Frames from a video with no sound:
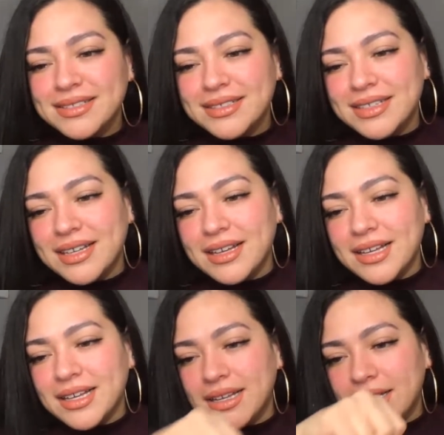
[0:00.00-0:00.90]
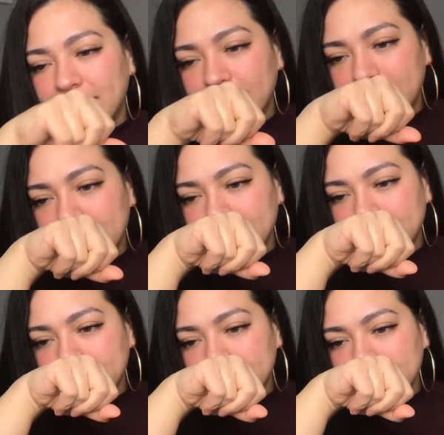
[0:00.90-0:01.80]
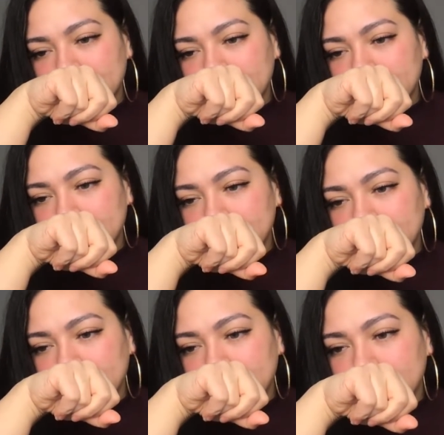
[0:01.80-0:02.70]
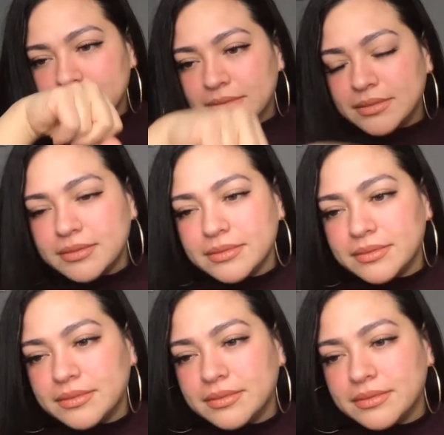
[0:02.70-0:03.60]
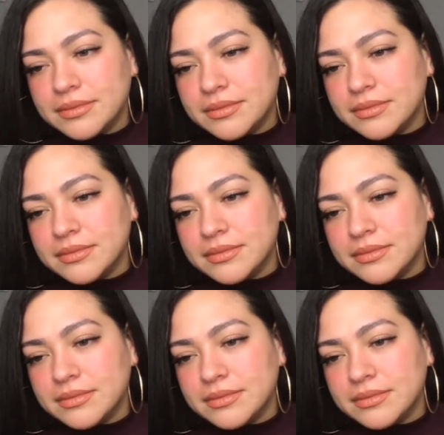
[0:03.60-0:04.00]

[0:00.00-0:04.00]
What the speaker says: (no one is talking)